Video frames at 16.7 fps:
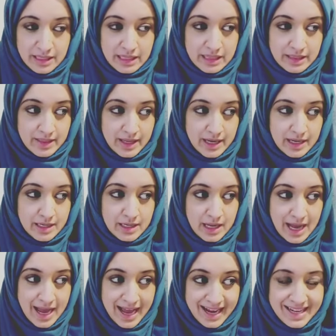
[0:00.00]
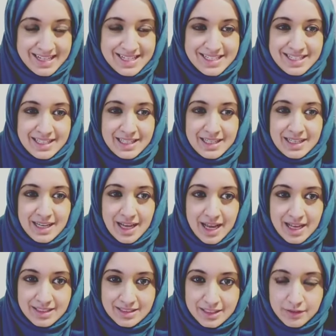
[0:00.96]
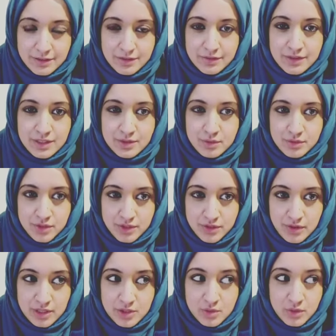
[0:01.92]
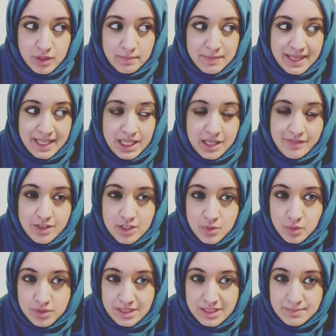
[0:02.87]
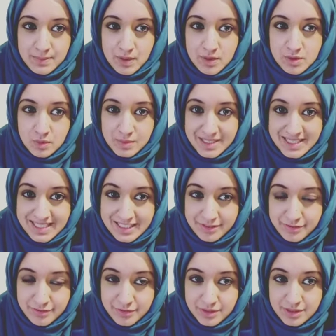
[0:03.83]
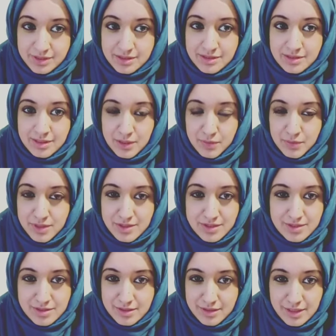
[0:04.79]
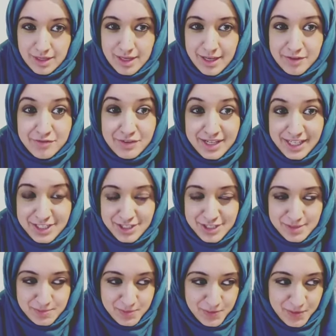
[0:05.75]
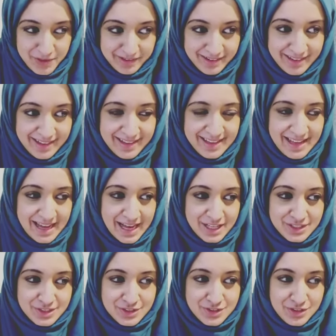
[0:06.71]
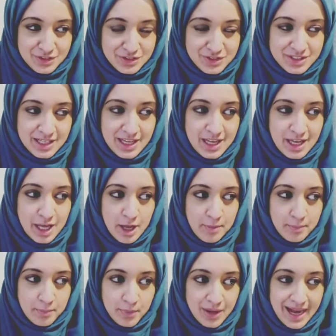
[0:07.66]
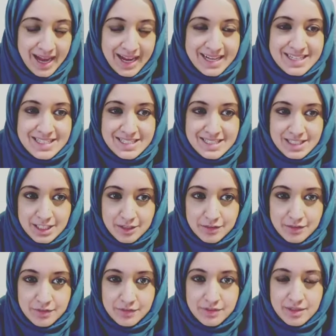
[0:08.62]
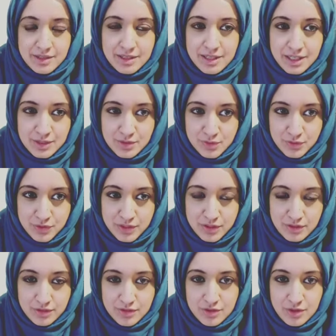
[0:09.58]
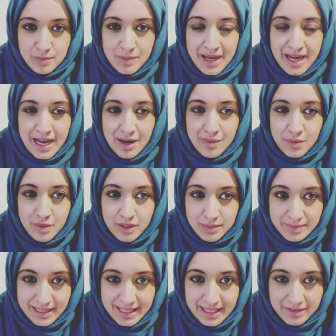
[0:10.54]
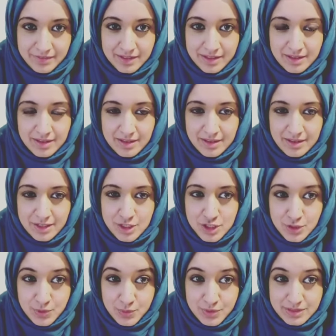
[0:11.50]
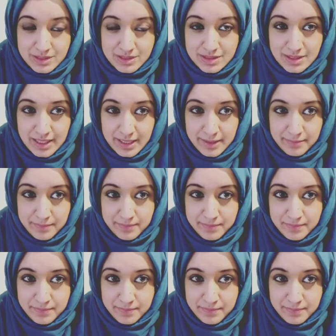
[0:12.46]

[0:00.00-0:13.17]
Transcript: then act as if he's already got it. So your behavior towards your spouse will be different. Now, this isn't a relationship one as such, but act as if he's already got the job. How are you behaving towards him?